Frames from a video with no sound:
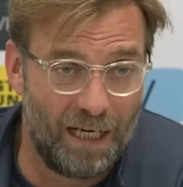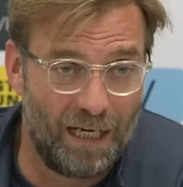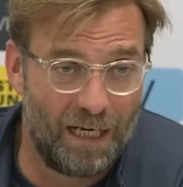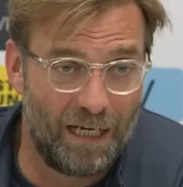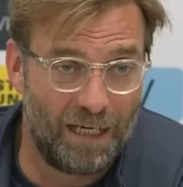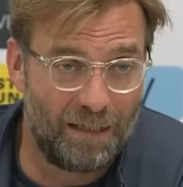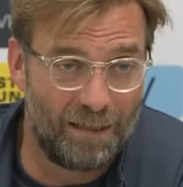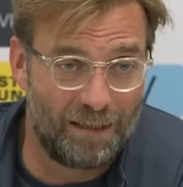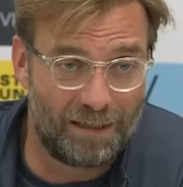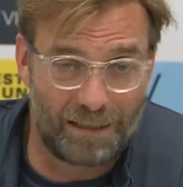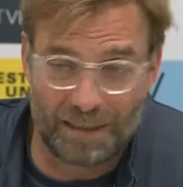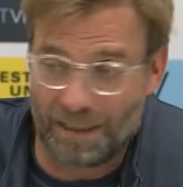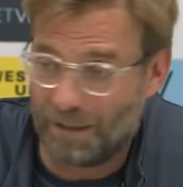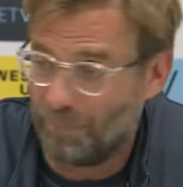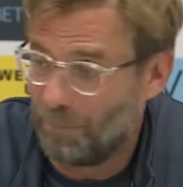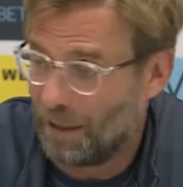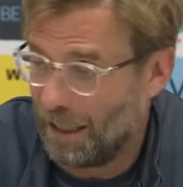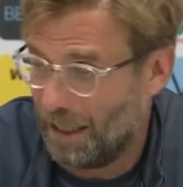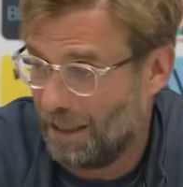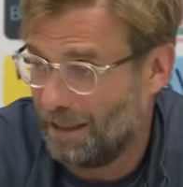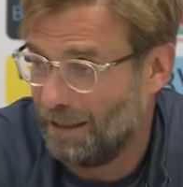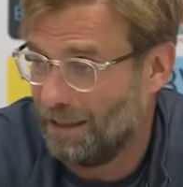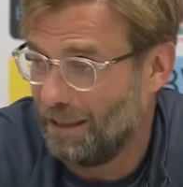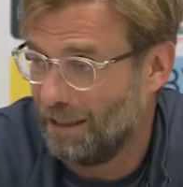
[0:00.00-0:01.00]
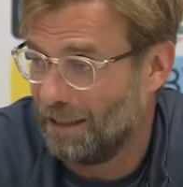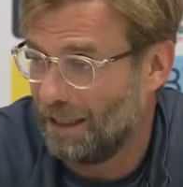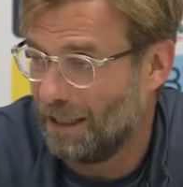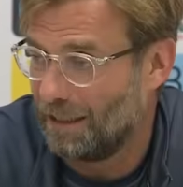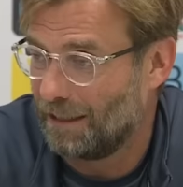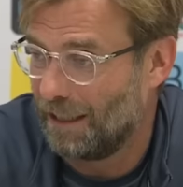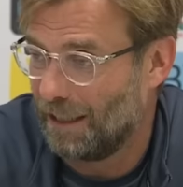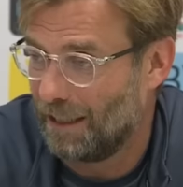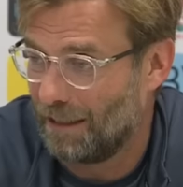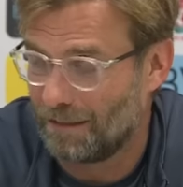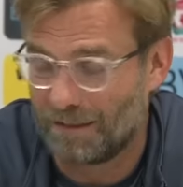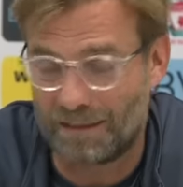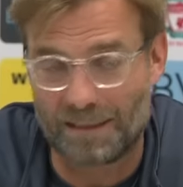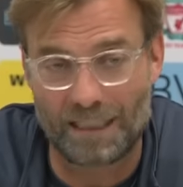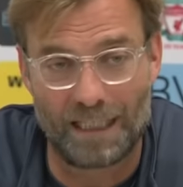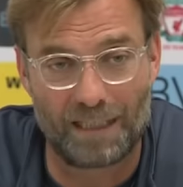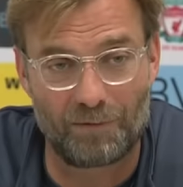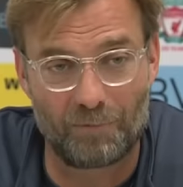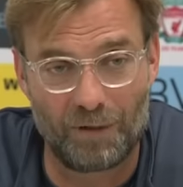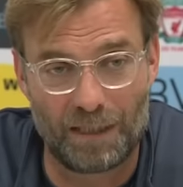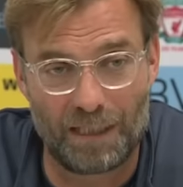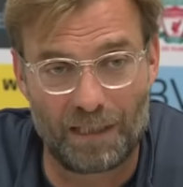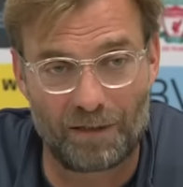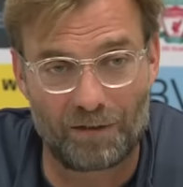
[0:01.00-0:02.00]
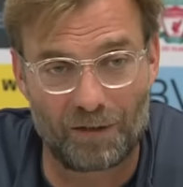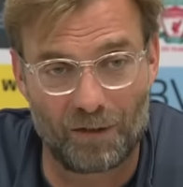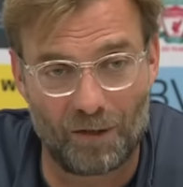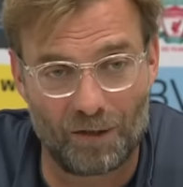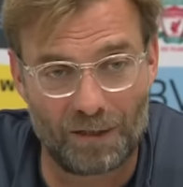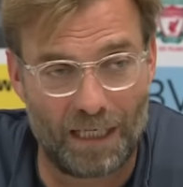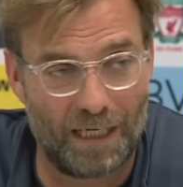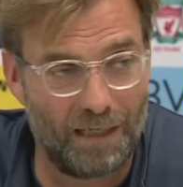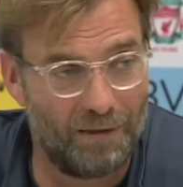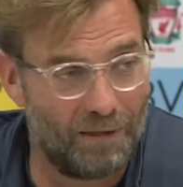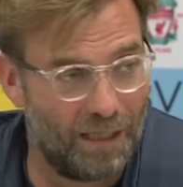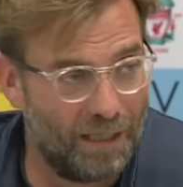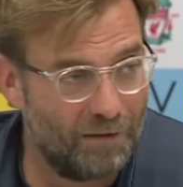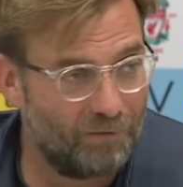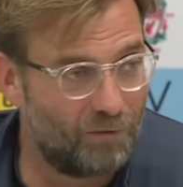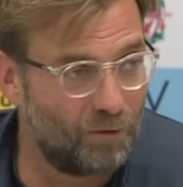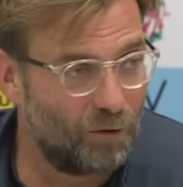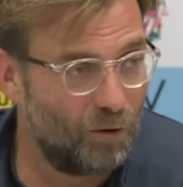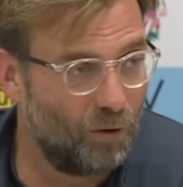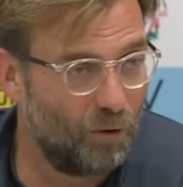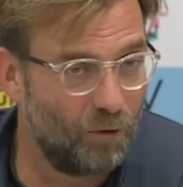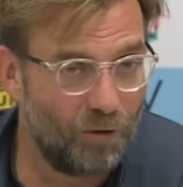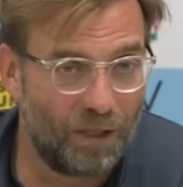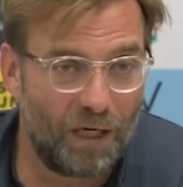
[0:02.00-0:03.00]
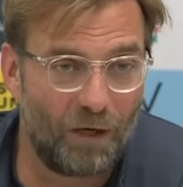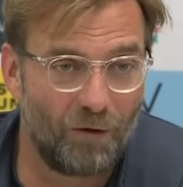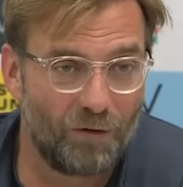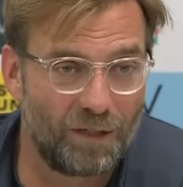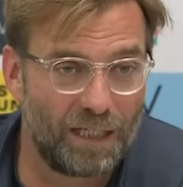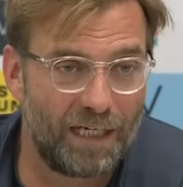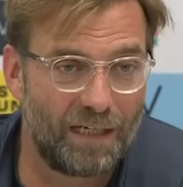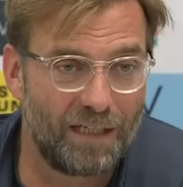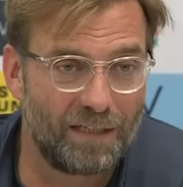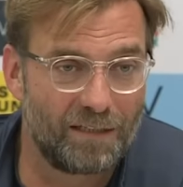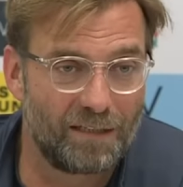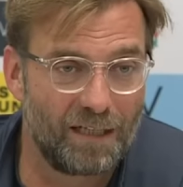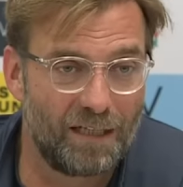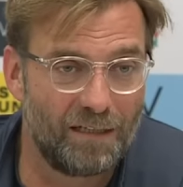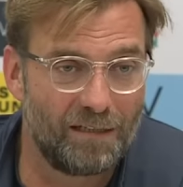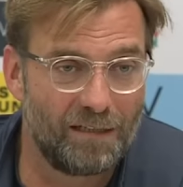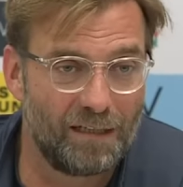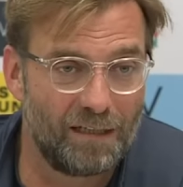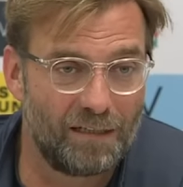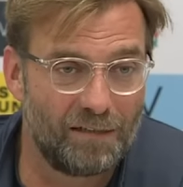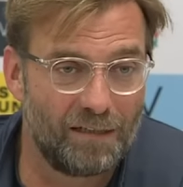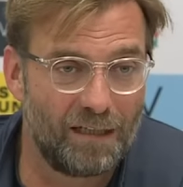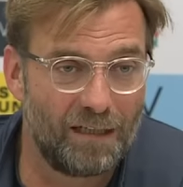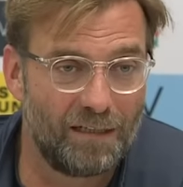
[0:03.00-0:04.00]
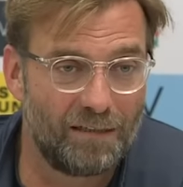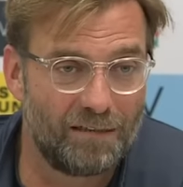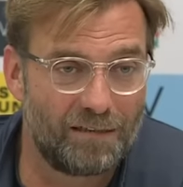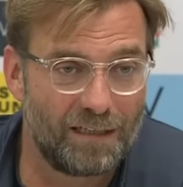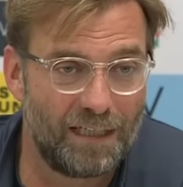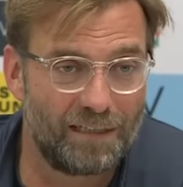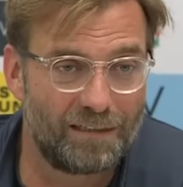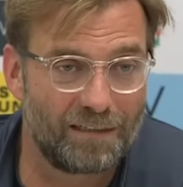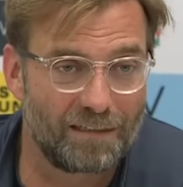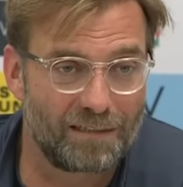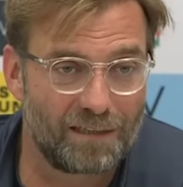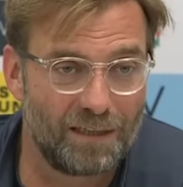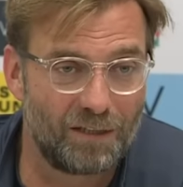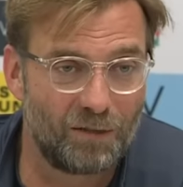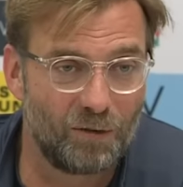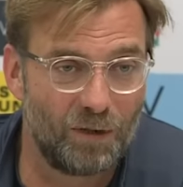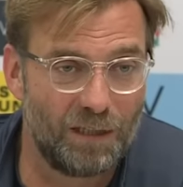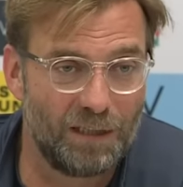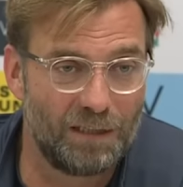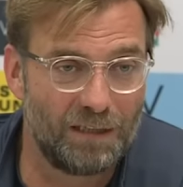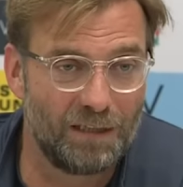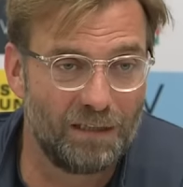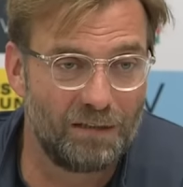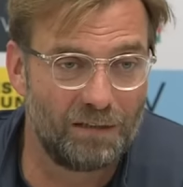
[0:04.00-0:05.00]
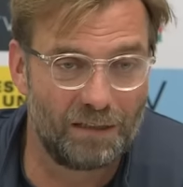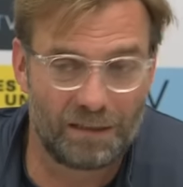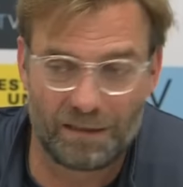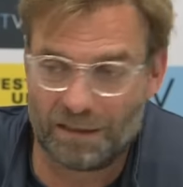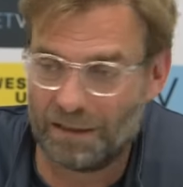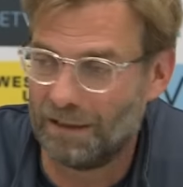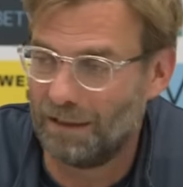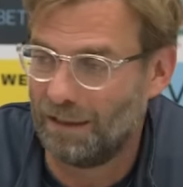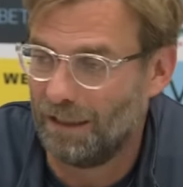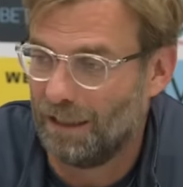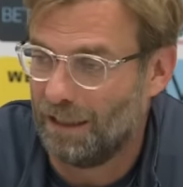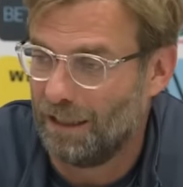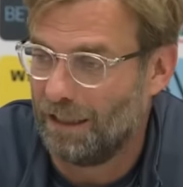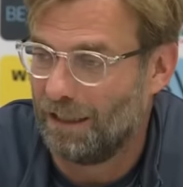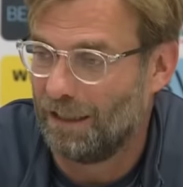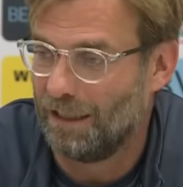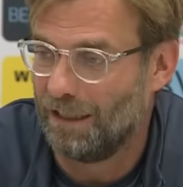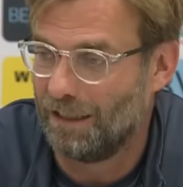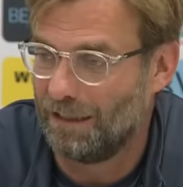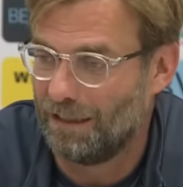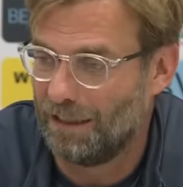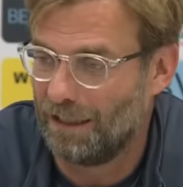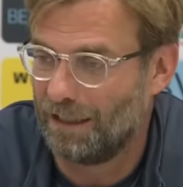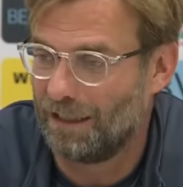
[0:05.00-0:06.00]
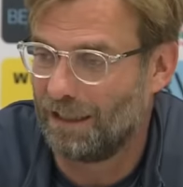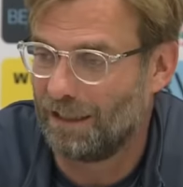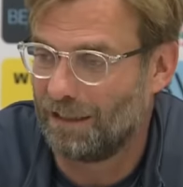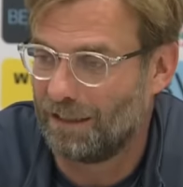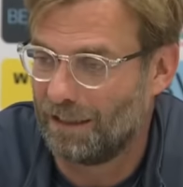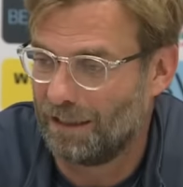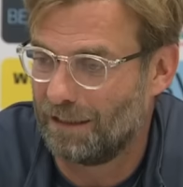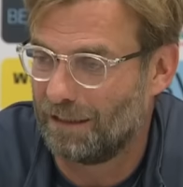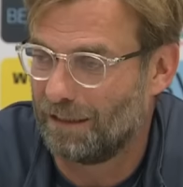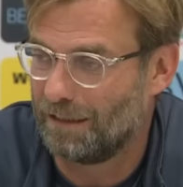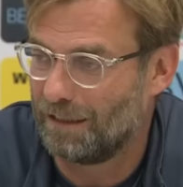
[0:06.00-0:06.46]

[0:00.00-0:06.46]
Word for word: And um, I nearly had a heart attack when I thought I had to go down there and, and, and, and take the situation that he he did it.